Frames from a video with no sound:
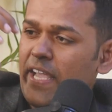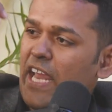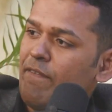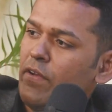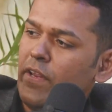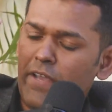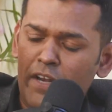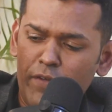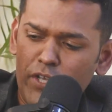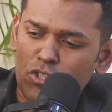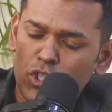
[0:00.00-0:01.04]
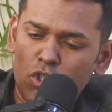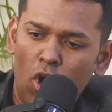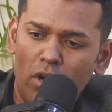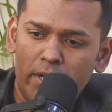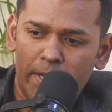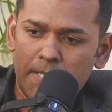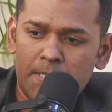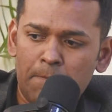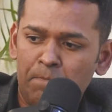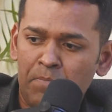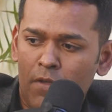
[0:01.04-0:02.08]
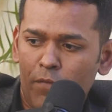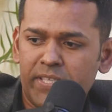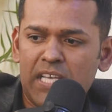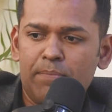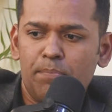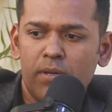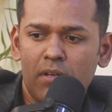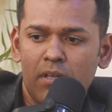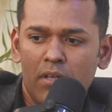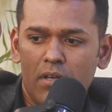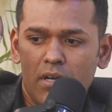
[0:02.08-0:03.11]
and in which the thought is, for example,